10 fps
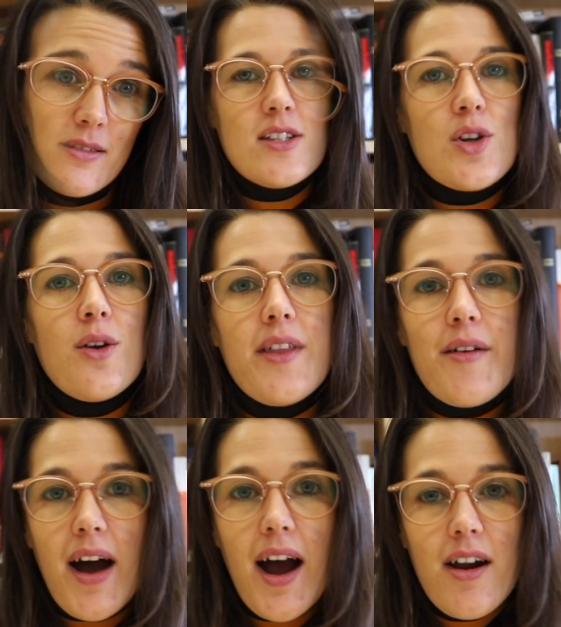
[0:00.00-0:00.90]
So
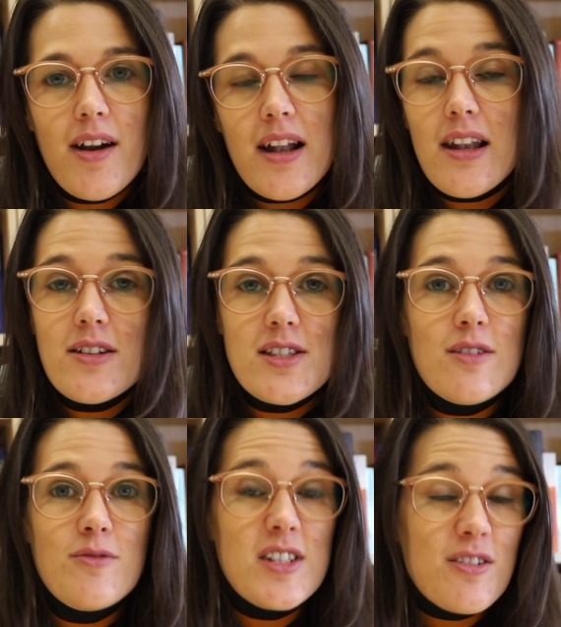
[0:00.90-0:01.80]
there are lots
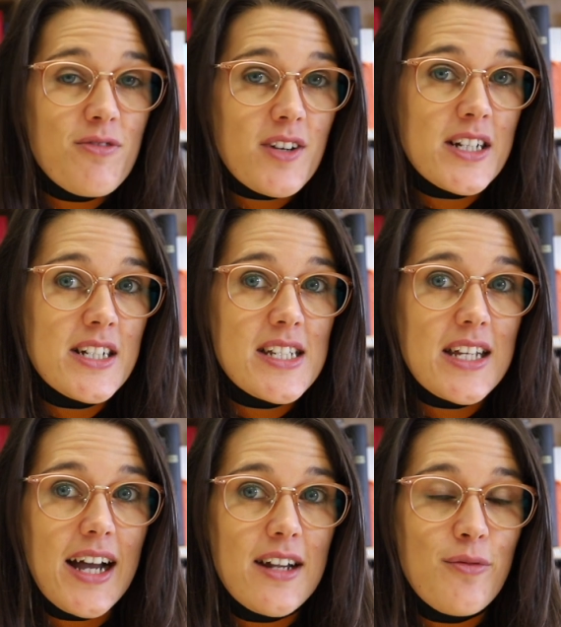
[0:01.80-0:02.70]
of different
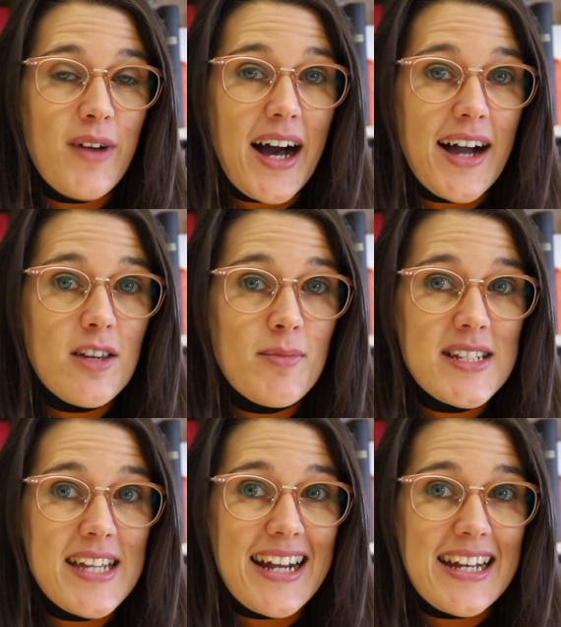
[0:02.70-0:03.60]
kind of
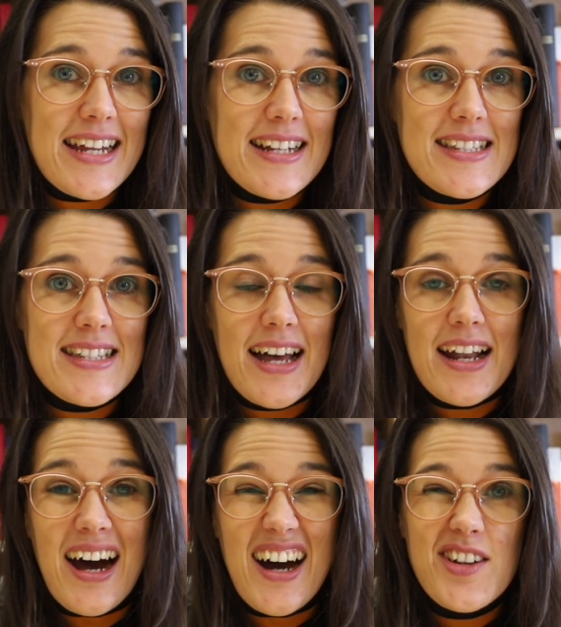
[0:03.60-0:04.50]
argument techniques
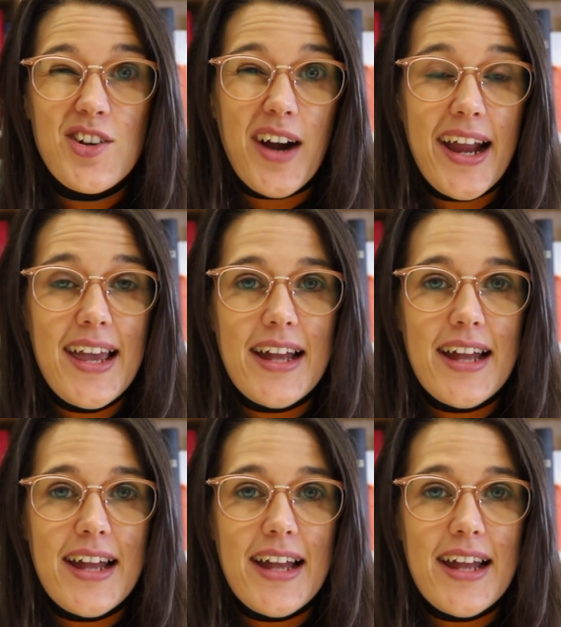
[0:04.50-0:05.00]
that aren't great,